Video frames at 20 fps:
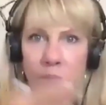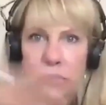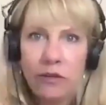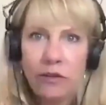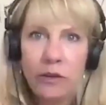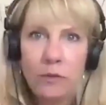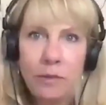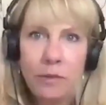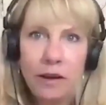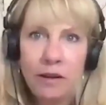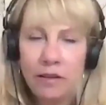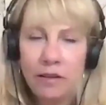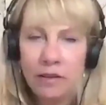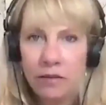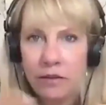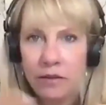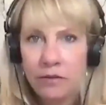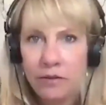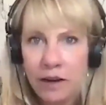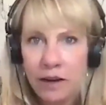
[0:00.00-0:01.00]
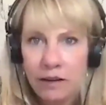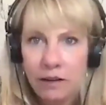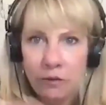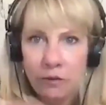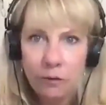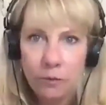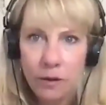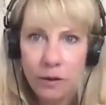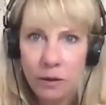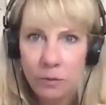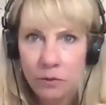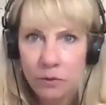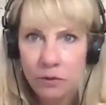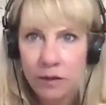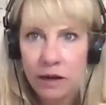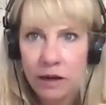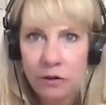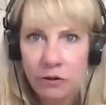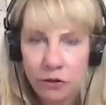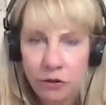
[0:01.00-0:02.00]
are some pieces of advice for people
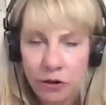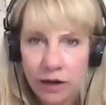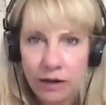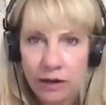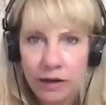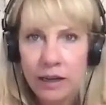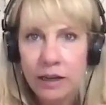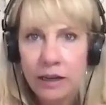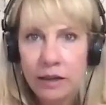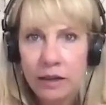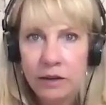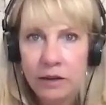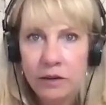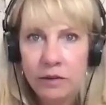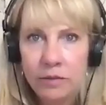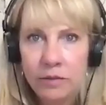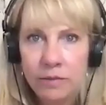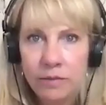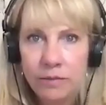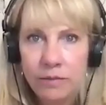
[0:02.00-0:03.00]
that are trying to get there?